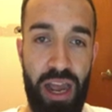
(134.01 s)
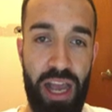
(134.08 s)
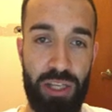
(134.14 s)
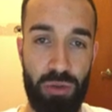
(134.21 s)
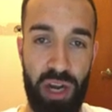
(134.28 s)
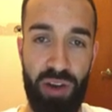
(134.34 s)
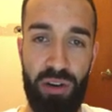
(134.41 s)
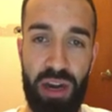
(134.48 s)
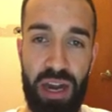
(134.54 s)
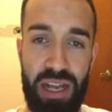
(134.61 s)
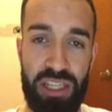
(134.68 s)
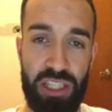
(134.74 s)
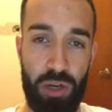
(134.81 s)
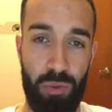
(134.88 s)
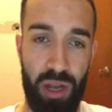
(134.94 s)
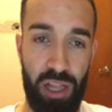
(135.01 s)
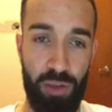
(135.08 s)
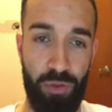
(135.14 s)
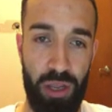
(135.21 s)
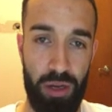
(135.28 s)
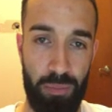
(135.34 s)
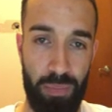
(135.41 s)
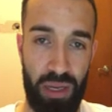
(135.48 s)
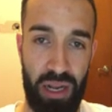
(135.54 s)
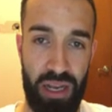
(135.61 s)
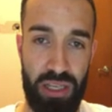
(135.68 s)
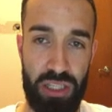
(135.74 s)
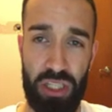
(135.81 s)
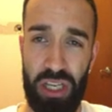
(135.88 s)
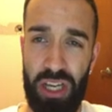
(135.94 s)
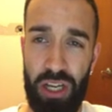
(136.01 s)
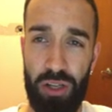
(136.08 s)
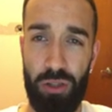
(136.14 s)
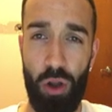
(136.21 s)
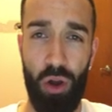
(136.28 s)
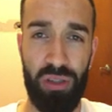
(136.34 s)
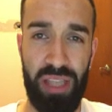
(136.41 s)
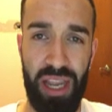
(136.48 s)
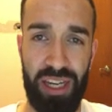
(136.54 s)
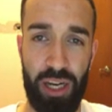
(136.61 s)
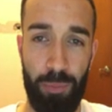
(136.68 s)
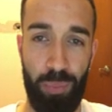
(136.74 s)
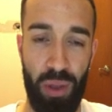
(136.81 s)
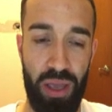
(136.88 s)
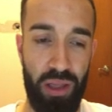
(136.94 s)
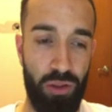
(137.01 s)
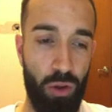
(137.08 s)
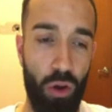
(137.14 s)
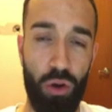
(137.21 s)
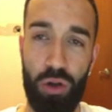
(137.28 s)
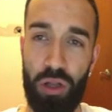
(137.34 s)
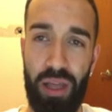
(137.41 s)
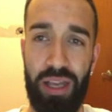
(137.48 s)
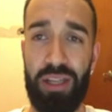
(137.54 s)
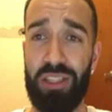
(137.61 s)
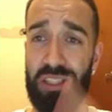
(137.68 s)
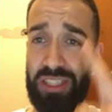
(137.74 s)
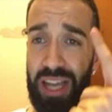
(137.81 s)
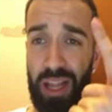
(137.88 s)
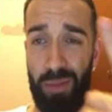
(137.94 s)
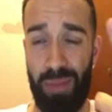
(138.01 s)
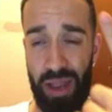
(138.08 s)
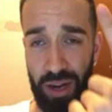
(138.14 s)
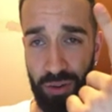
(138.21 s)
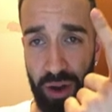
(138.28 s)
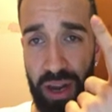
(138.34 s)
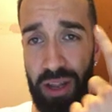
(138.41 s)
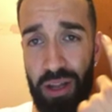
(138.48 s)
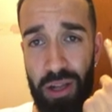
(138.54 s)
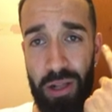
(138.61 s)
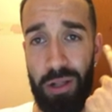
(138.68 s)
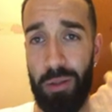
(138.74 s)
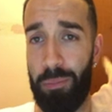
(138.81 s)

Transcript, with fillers: is whatever he does is irrelevant because no deck could play, no, like, Salamangreat,